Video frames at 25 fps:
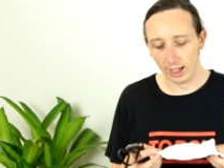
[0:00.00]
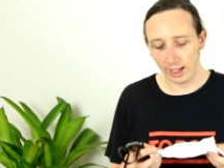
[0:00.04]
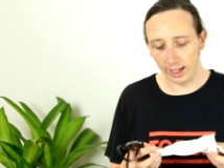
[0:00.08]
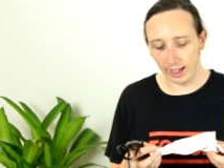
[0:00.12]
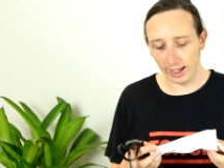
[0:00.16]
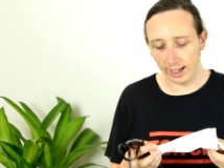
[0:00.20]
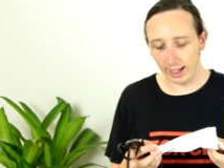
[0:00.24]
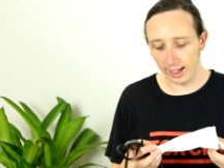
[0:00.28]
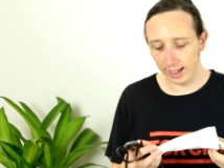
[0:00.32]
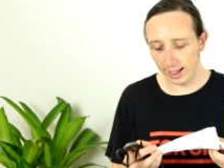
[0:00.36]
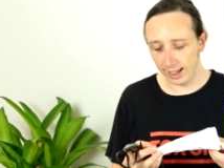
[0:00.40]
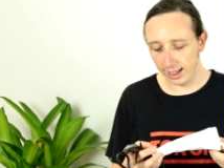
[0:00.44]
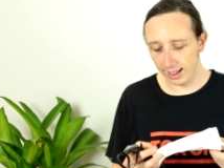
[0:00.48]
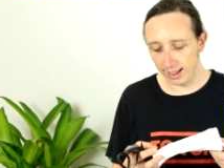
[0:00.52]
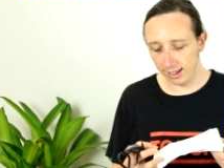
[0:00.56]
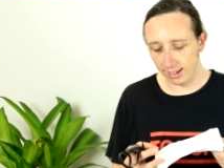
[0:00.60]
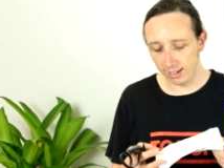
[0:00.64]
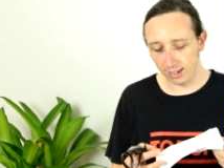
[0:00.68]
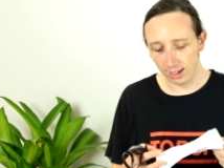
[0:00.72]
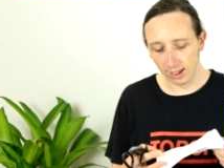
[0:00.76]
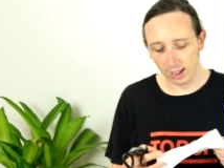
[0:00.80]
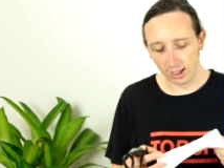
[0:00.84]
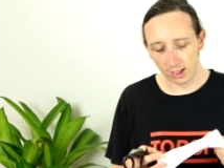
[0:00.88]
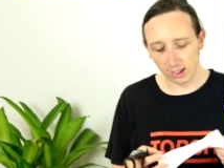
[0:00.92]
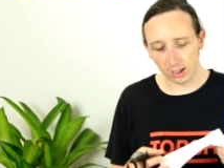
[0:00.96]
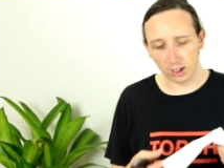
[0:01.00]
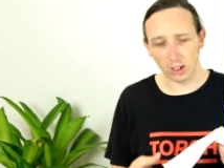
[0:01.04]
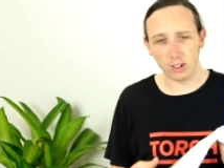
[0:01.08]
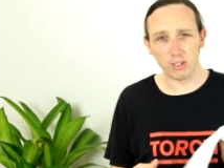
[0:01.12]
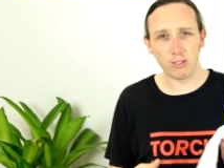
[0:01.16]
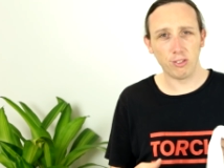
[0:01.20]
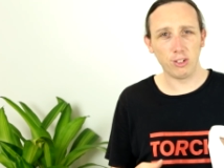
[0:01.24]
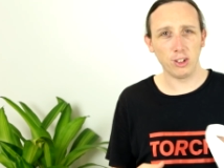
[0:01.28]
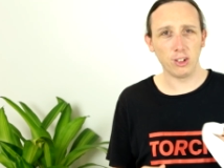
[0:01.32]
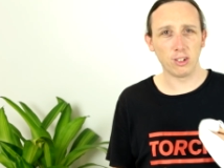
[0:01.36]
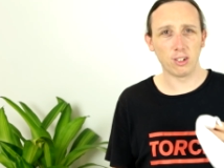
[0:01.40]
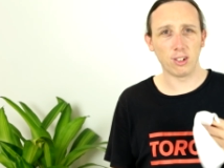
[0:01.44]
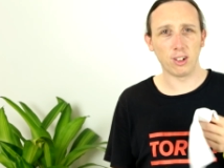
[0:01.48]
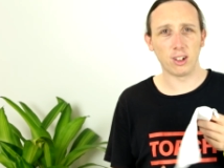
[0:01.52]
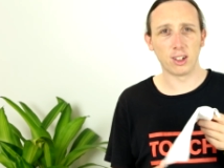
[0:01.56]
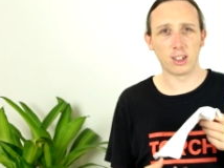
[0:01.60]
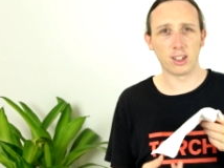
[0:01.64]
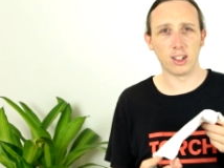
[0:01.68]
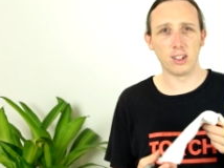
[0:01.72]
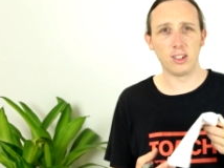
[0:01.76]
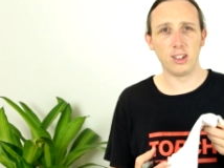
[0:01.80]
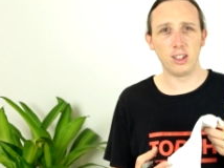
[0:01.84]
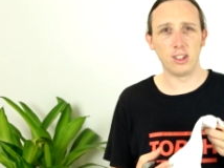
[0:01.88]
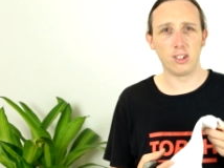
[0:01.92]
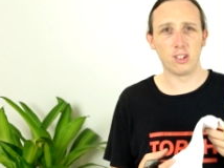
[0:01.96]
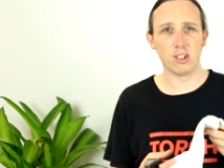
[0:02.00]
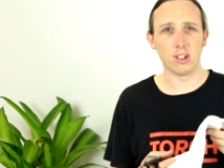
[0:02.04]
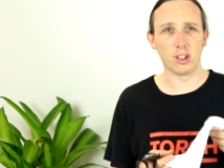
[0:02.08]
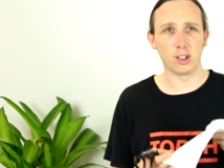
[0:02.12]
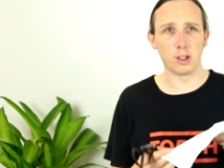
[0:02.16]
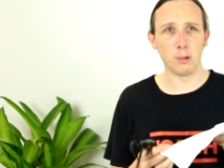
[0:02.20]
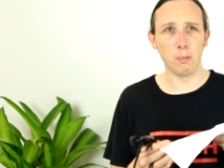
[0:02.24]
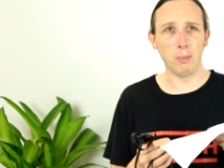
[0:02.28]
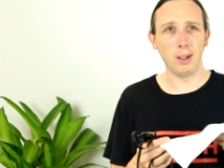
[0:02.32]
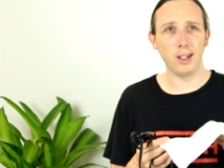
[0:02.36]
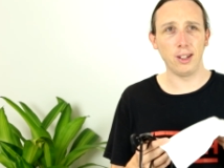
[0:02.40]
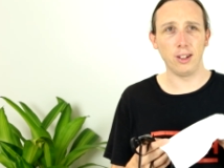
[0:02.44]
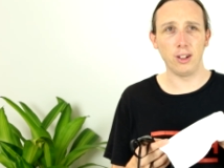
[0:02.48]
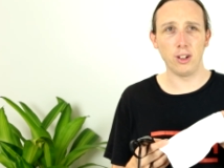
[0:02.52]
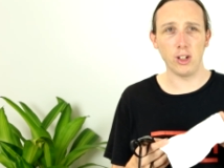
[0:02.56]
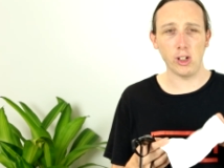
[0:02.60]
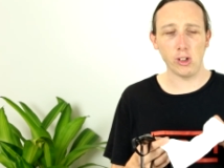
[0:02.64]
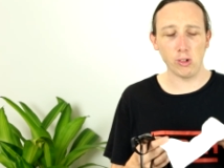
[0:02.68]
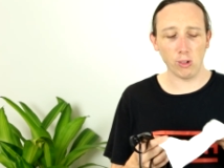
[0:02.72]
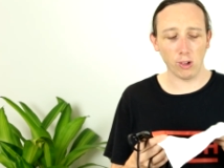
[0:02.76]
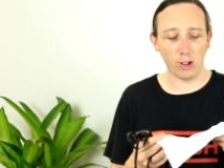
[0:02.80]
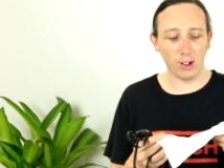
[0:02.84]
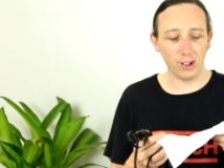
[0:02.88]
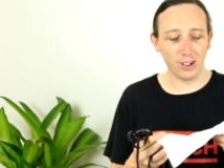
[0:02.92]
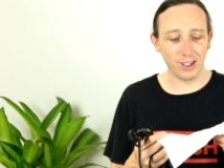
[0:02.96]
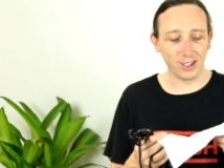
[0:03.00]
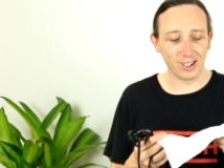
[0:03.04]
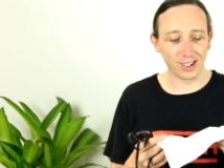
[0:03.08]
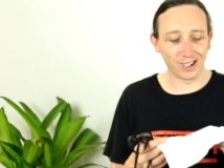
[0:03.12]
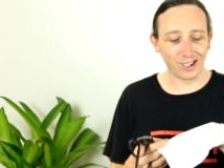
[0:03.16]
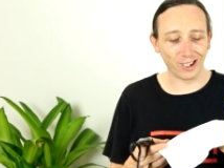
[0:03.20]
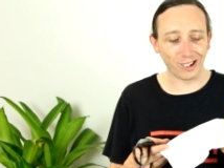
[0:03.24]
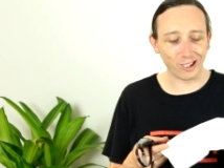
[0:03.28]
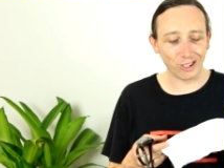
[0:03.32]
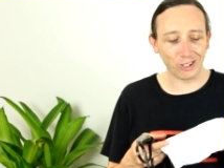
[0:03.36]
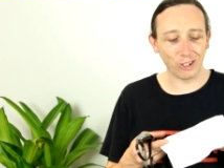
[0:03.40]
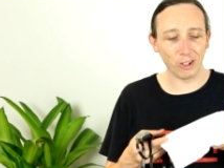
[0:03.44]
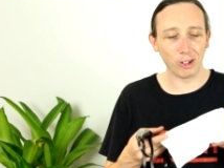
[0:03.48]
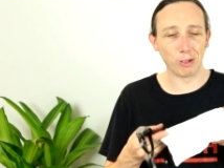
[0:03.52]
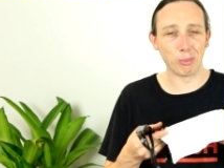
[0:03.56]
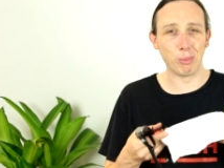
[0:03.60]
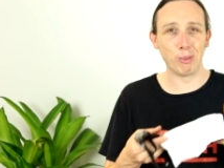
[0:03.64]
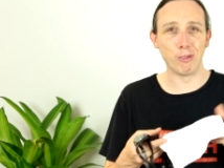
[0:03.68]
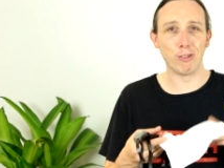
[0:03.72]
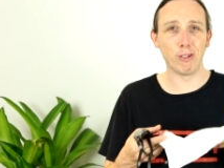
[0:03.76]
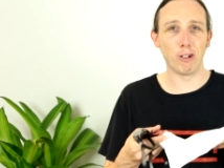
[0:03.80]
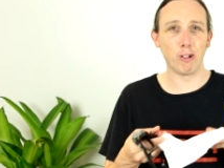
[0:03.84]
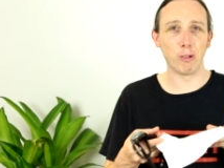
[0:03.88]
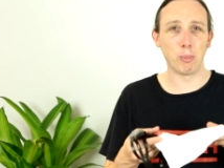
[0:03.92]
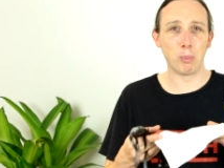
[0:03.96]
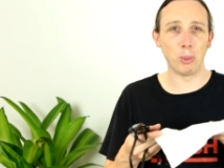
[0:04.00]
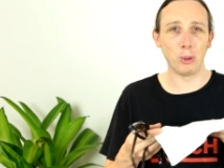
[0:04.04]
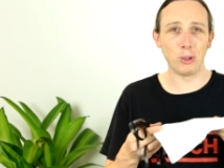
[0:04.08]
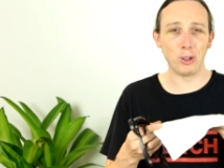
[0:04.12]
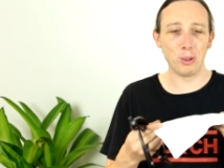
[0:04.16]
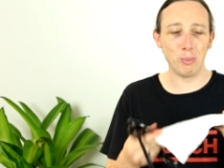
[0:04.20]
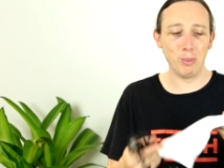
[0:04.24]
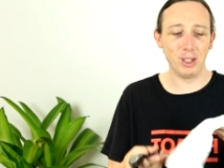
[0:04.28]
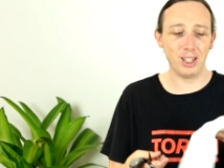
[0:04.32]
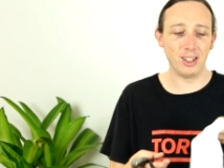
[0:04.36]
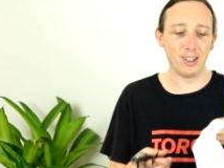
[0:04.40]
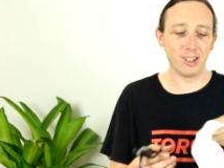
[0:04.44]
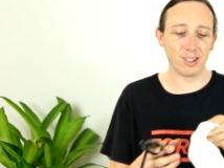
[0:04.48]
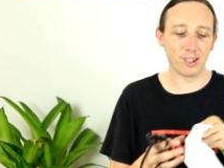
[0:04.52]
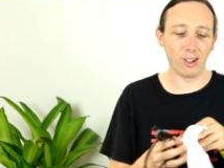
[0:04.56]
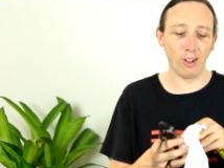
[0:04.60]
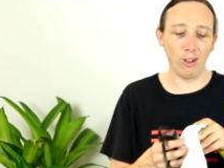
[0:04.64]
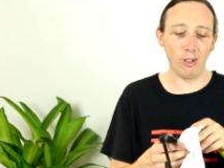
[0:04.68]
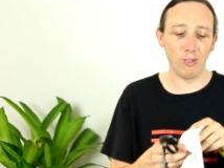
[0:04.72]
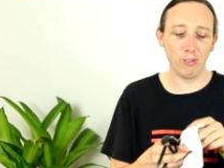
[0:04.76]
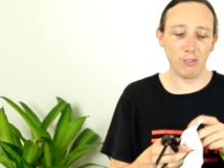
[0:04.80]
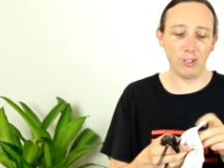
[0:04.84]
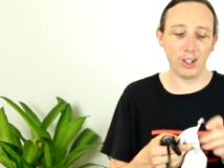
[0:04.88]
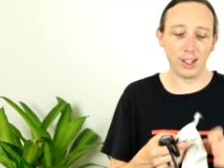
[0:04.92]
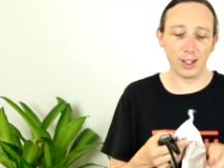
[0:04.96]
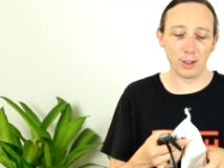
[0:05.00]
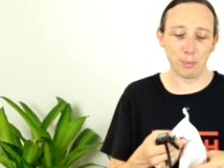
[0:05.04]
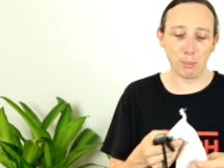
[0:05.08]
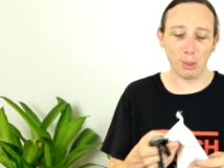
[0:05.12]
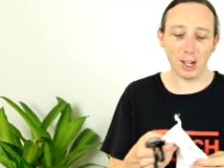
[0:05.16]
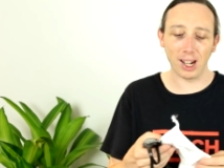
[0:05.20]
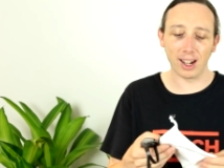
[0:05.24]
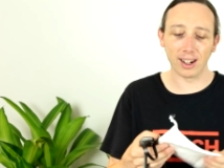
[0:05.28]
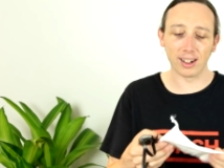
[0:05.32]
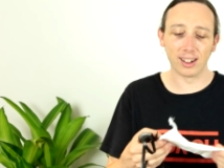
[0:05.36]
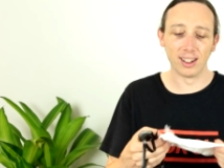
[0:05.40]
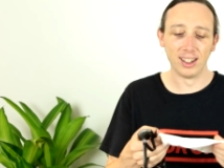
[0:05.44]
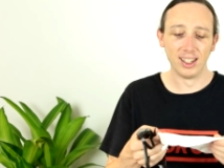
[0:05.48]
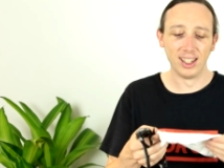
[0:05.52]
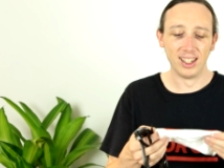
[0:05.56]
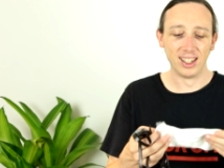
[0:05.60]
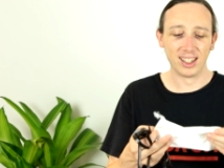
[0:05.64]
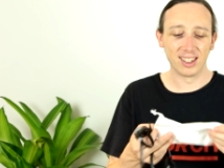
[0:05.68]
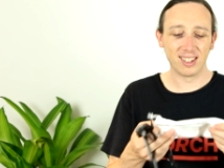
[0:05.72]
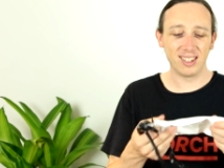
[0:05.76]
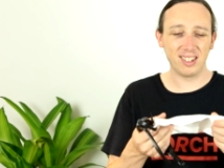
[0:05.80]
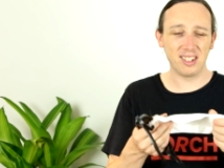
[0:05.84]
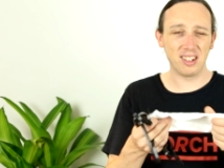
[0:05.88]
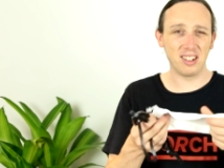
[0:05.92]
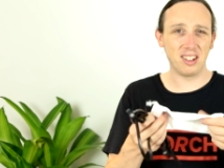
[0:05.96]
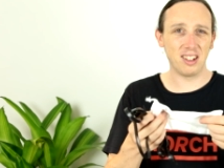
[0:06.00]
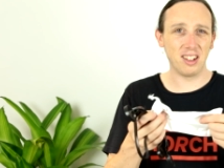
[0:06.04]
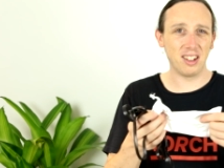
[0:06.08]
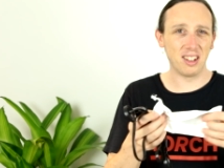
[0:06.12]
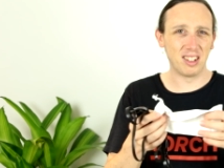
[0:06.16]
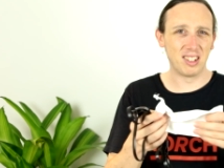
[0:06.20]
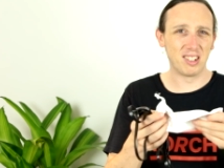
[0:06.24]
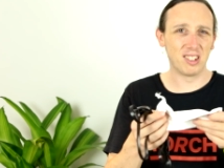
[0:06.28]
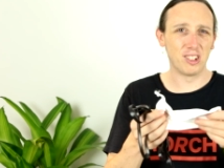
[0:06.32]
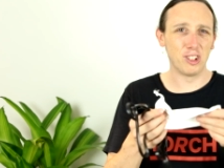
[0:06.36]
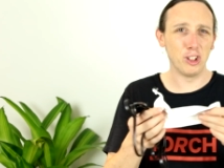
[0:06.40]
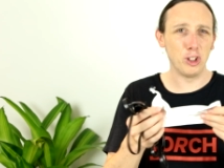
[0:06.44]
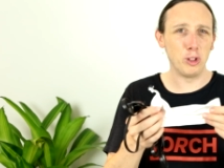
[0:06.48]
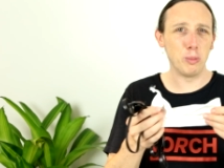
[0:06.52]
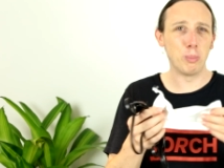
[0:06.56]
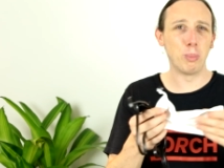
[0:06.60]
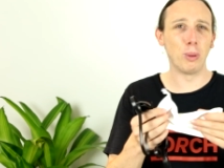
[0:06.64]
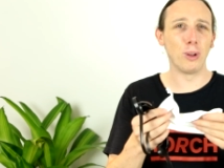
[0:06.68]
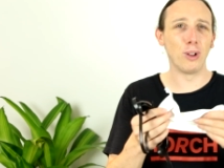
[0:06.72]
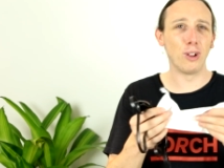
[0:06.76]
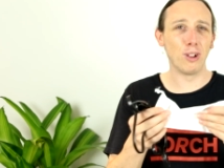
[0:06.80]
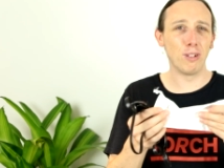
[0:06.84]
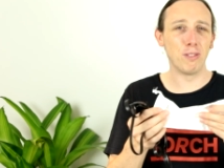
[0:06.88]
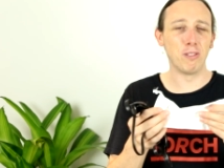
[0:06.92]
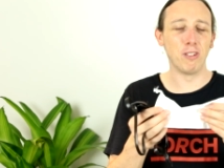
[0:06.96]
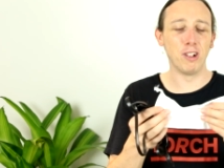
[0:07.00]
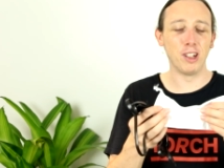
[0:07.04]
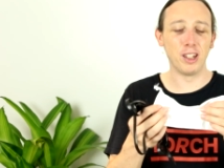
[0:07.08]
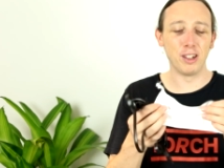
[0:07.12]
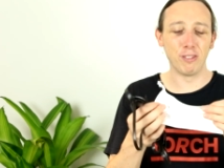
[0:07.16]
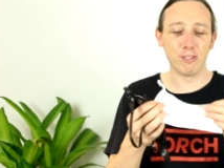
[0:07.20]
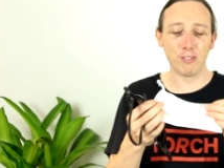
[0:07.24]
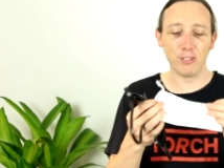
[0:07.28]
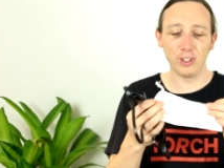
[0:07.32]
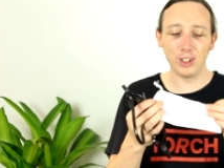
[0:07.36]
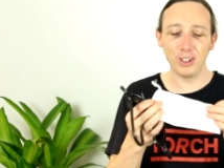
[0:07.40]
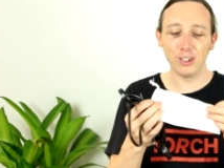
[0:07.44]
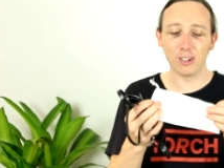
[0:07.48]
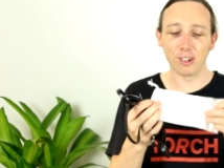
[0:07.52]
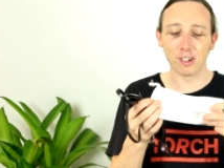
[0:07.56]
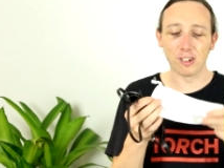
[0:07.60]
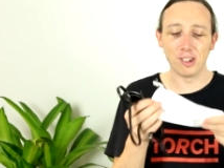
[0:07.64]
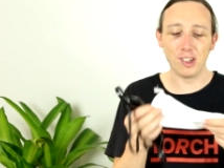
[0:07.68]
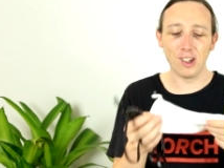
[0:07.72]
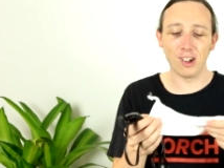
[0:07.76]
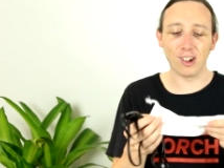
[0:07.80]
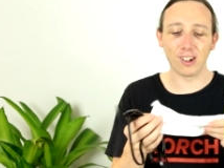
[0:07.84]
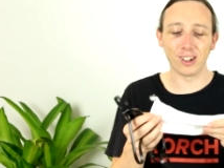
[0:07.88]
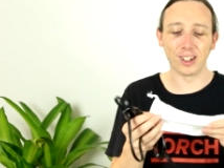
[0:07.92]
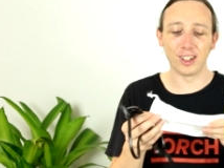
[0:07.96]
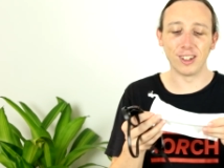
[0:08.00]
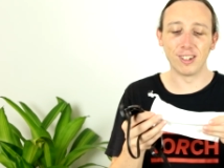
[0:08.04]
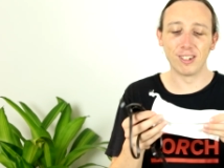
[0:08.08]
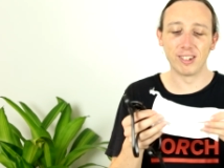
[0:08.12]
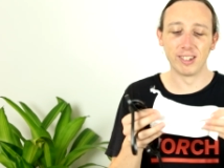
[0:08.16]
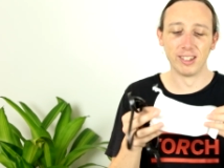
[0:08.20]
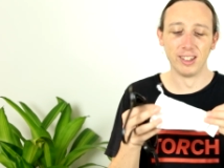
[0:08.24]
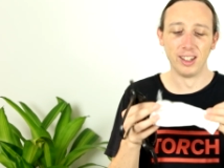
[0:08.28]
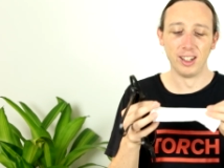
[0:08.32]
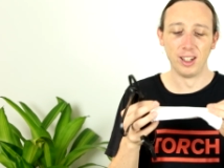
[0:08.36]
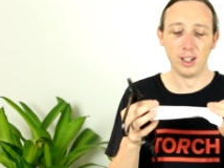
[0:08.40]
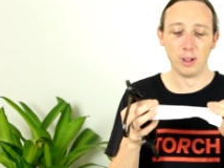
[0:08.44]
And kind of feels like I need to completely dry the goggles before I put them in this lovely bag, because it's super lovely, feels nice,